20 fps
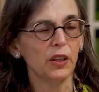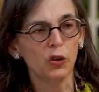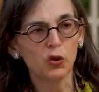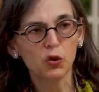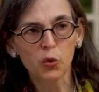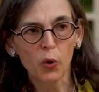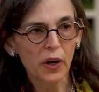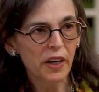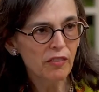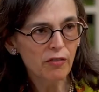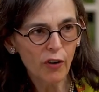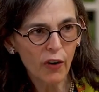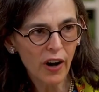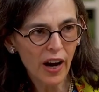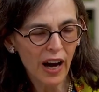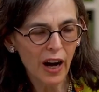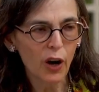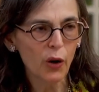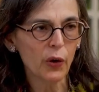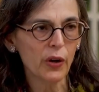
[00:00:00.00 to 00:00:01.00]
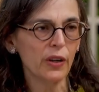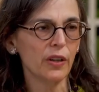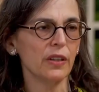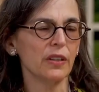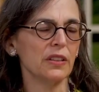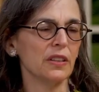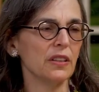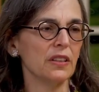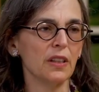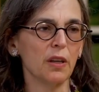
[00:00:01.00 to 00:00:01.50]
know, 24
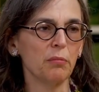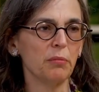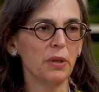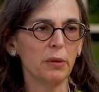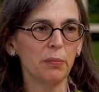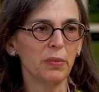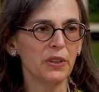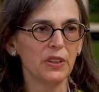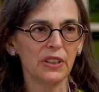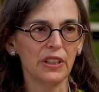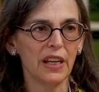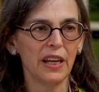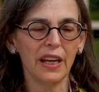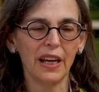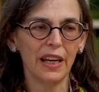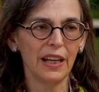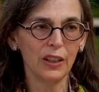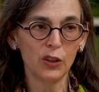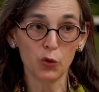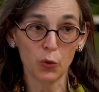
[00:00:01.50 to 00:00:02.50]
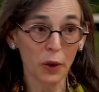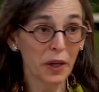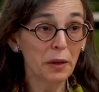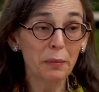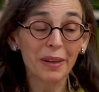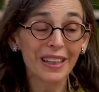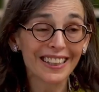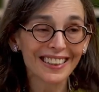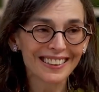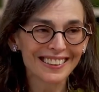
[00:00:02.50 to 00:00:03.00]
hours, and some people say 20
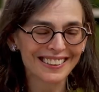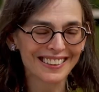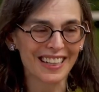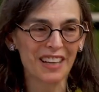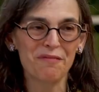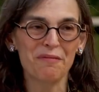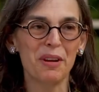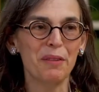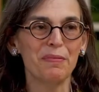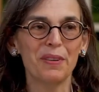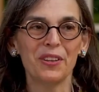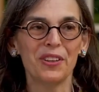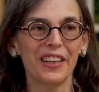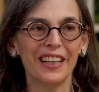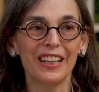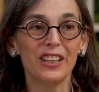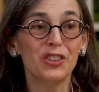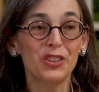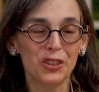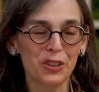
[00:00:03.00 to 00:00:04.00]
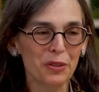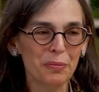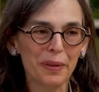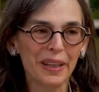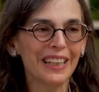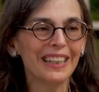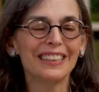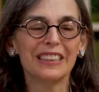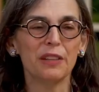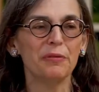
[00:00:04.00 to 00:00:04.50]
minutes, some people think two
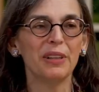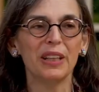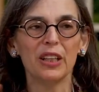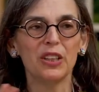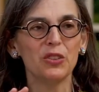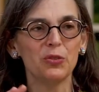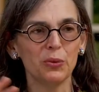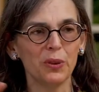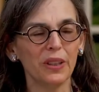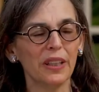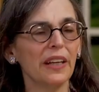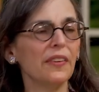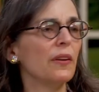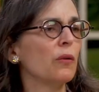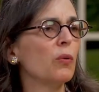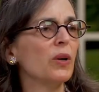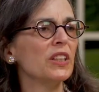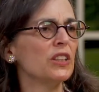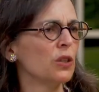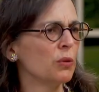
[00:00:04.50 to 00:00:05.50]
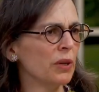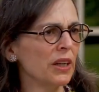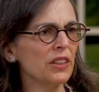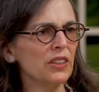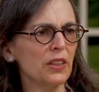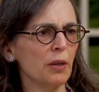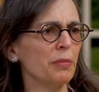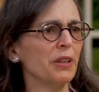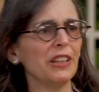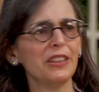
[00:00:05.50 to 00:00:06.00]
minutes. I mean, it's really, and then once in a while
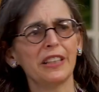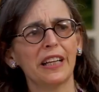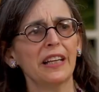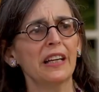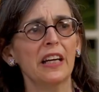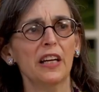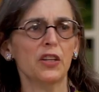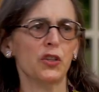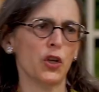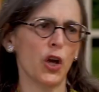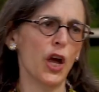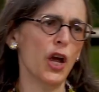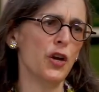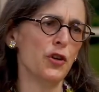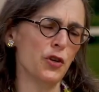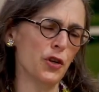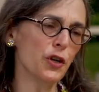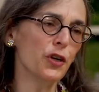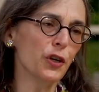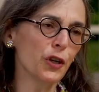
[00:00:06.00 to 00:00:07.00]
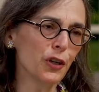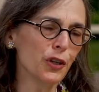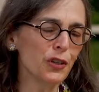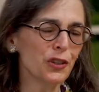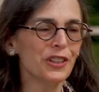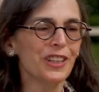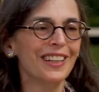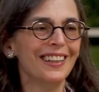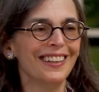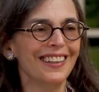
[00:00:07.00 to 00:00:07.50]
somebody will say 10
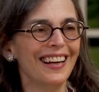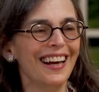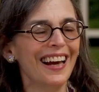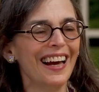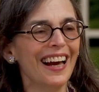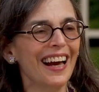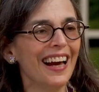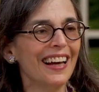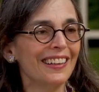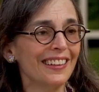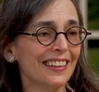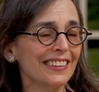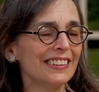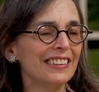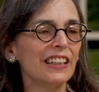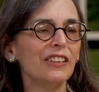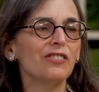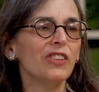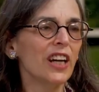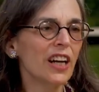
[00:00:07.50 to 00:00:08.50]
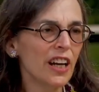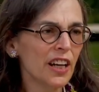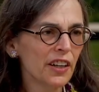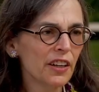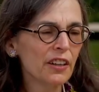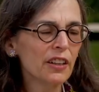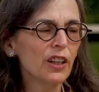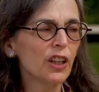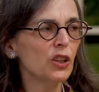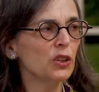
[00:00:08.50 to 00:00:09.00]
years. And I'll say, well,
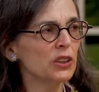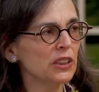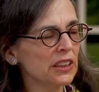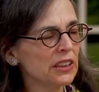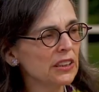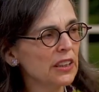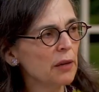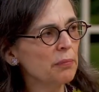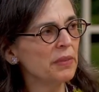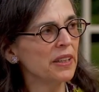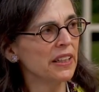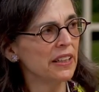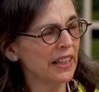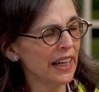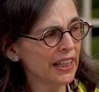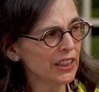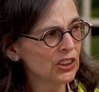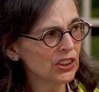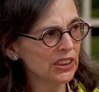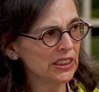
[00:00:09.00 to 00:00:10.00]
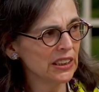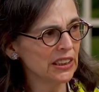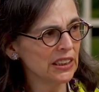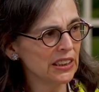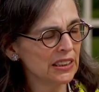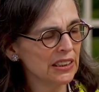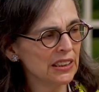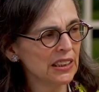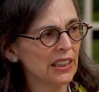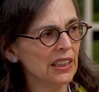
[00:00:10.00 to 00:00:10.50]
you're close, except that it actually
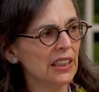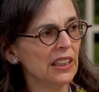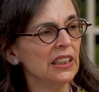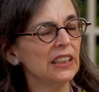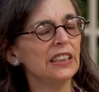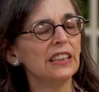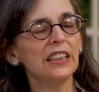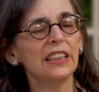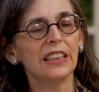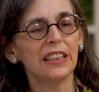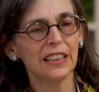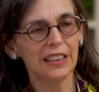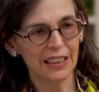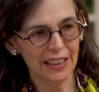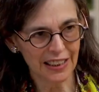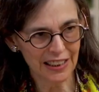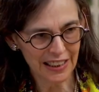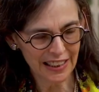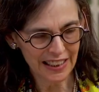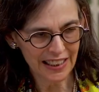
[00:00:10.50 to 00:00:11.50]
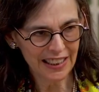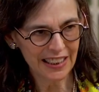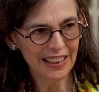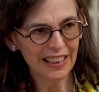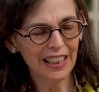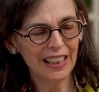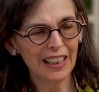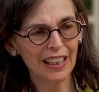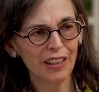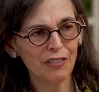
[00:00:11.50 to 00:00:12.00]
is statistically,
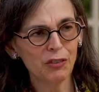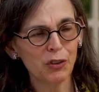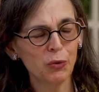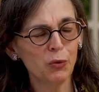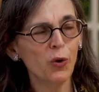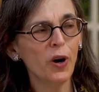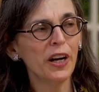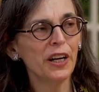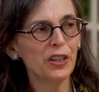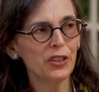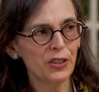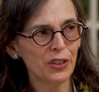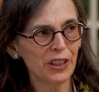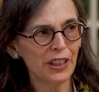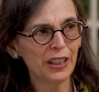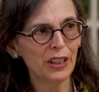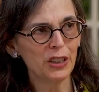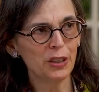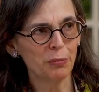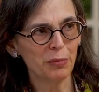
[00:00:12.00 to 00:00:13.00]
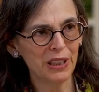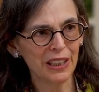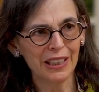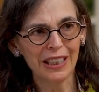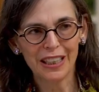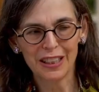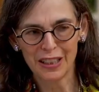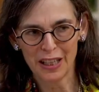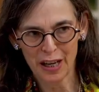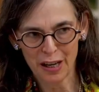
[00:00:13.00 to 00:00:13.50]
uh, if you wanted your kid to be
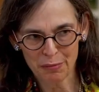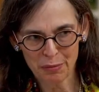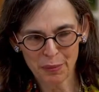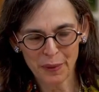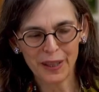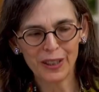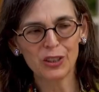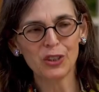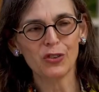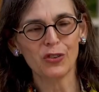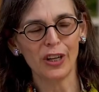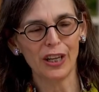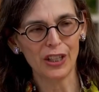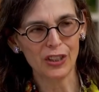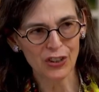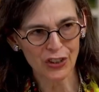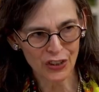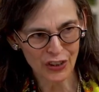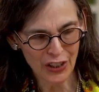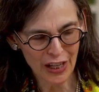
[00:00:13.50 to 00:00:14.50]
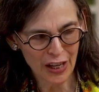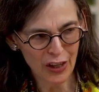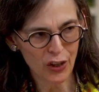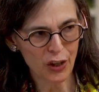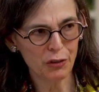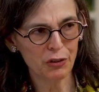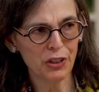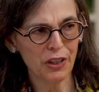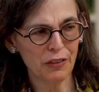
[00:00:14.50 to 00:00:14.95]
kidnapped by a stranger, how long would you